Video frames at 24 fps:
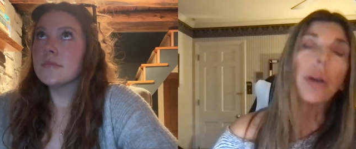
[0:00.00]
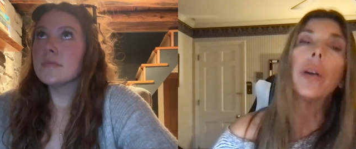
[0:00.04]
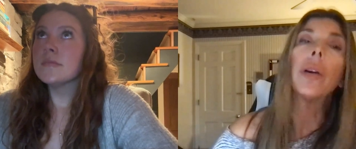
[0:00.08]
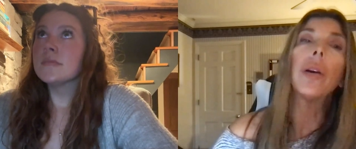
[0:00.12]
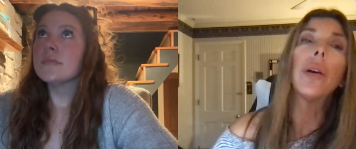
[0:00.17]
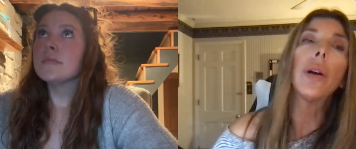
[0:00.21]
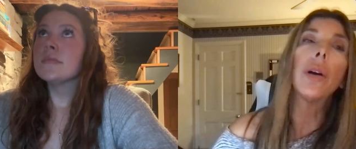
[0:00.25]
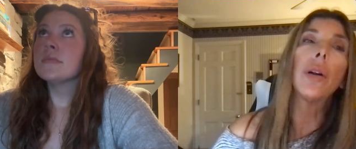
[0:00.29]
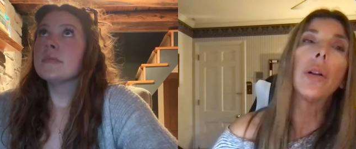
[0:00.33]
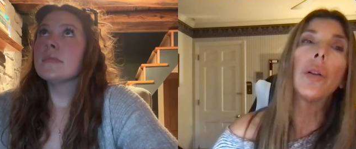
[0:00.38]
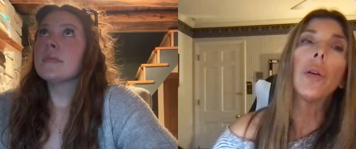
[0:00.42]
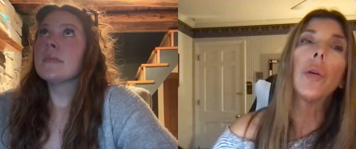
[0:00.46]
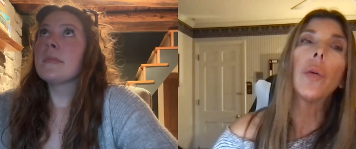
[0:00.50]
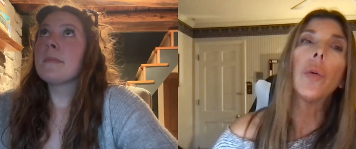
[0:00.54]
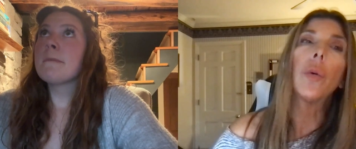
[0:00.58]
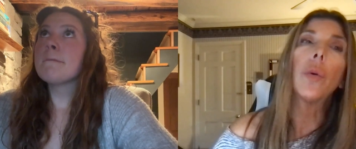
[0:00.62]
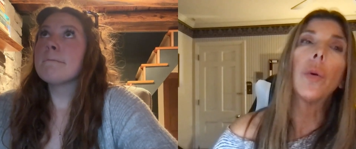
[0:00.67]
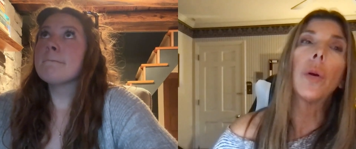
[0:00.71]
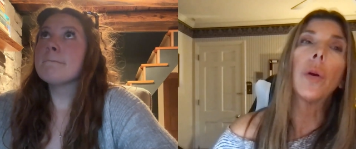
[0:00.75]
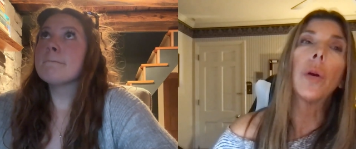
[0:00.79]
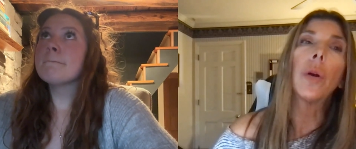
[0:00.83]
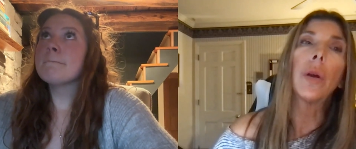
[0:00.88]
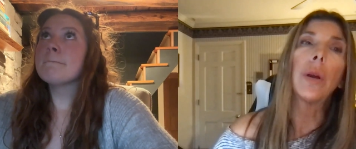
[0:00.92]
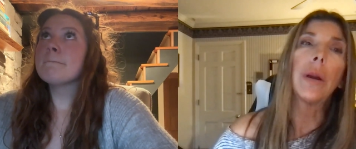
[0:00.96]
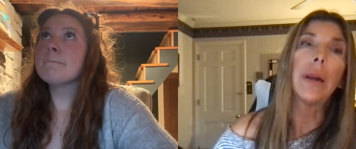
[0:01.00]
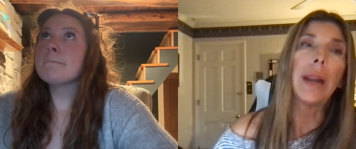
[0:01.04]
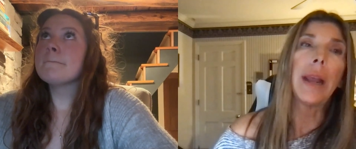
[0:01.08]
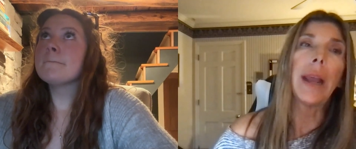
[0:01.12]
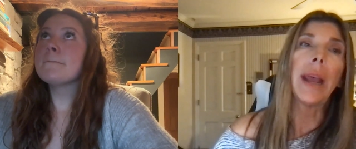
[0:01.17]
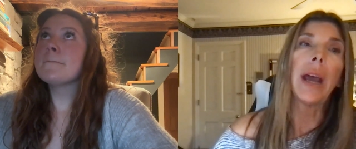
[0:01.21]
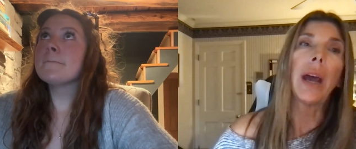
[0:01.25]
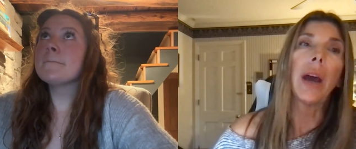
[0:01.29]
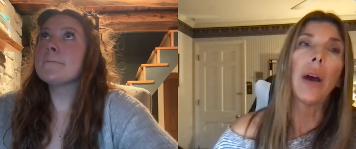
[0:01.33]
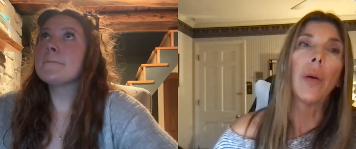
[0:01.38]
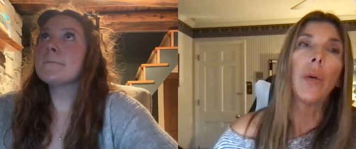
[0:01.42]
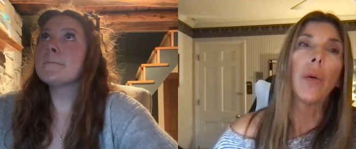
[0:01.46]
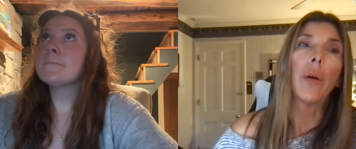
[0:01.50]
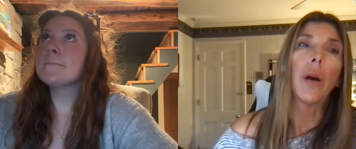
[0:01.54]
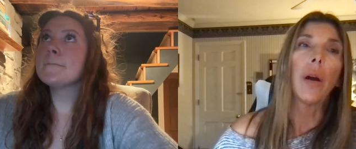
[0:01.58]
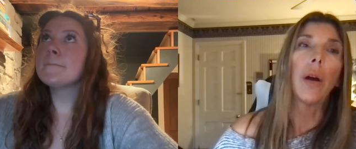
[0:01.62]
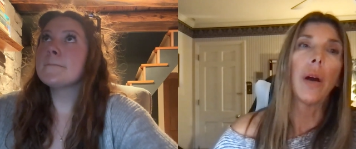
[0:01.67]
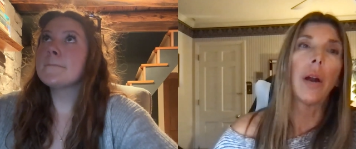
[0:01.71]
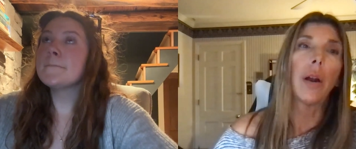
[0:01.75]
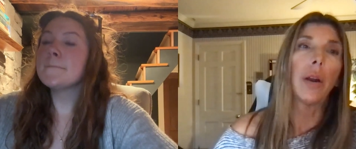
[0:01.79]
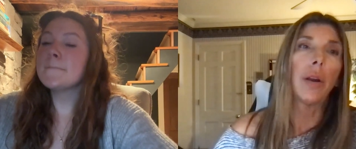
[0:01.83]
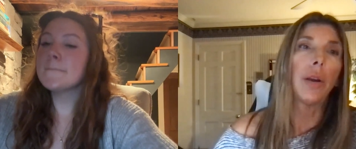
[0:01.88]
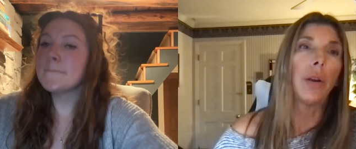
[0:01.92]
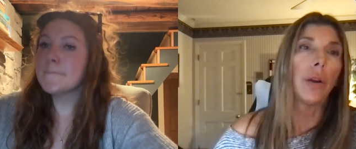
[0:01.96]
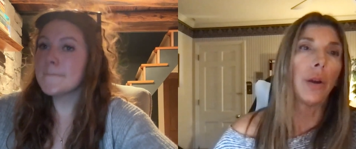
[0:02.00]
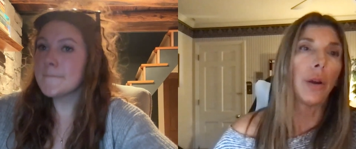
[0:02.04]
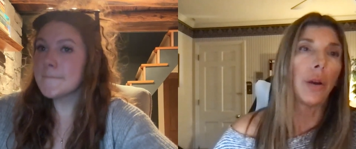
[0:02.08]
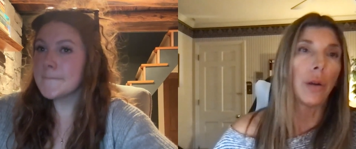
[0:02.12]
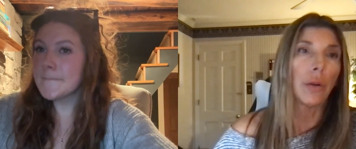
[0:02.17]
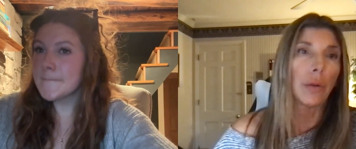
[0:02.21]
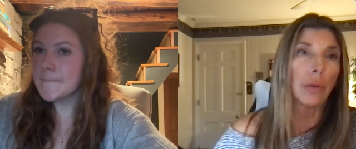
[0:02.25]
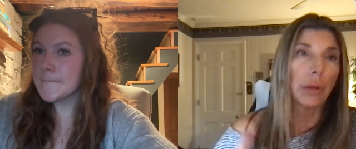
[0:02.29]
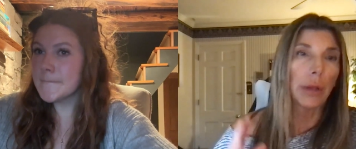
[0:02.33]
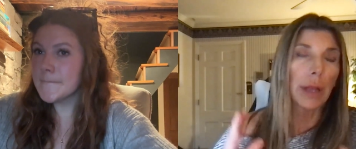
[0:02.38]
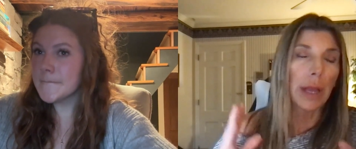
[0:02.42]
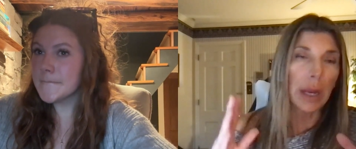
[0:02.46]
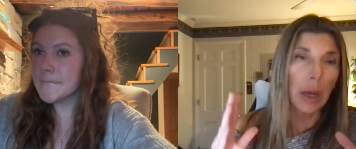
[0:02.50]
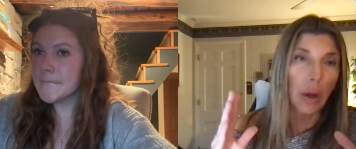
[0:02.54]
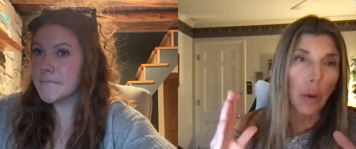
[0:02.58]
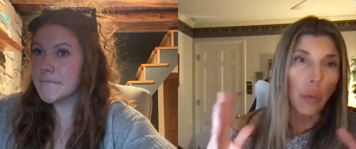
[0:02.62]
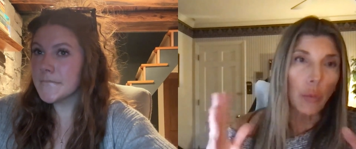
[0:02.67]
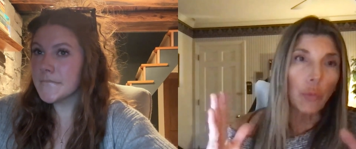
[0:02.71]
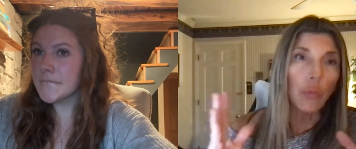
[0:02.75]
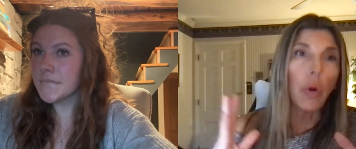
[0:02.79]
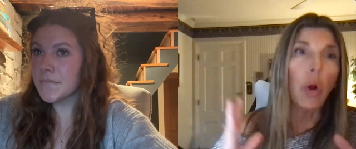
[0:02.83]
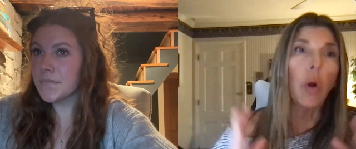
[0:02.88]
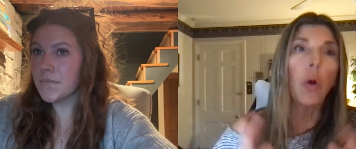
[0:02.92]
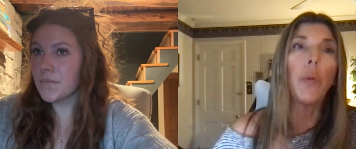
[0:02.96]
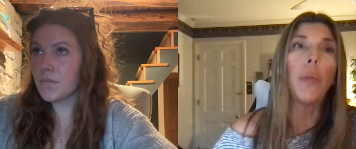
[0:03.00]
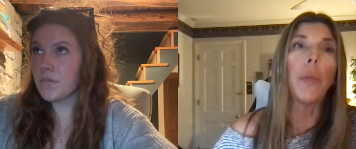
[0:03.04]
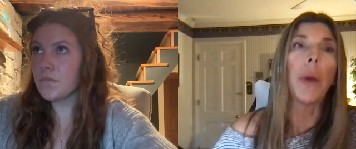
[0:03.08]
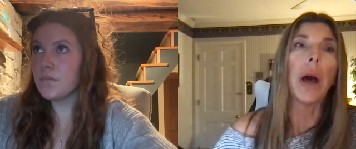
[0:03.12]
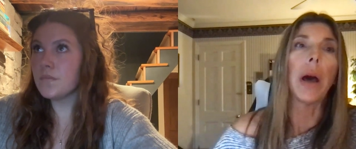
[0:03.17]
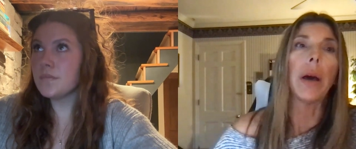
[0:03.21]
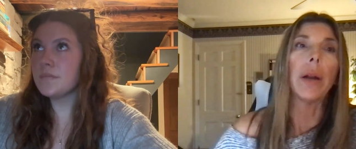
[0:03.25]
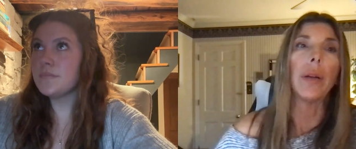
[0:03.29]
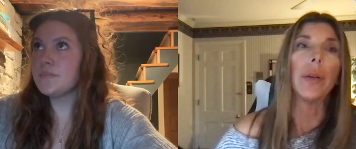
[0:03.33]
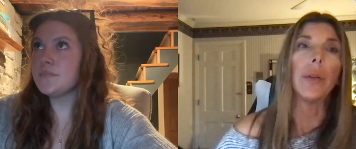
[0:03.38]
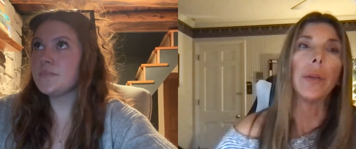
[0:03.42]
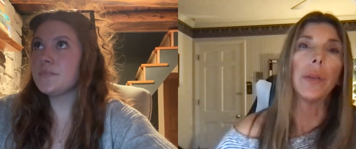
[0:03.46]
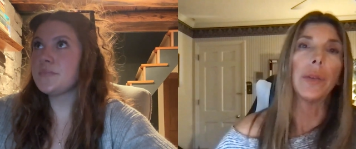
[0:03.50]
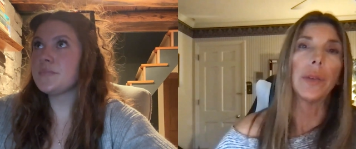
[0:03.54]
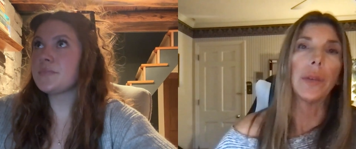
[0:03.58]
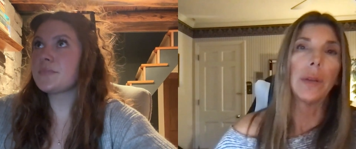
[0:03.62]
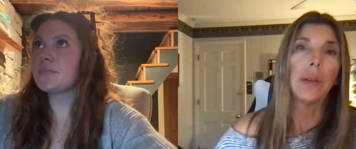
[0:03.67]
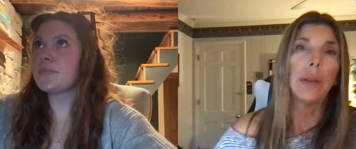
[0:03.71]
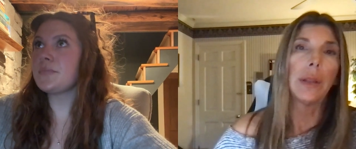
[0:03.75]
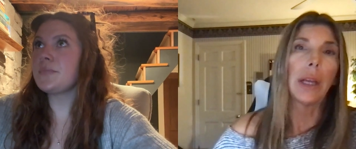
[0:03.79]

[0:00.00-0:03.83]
Speaker 1: girl or now are your like role models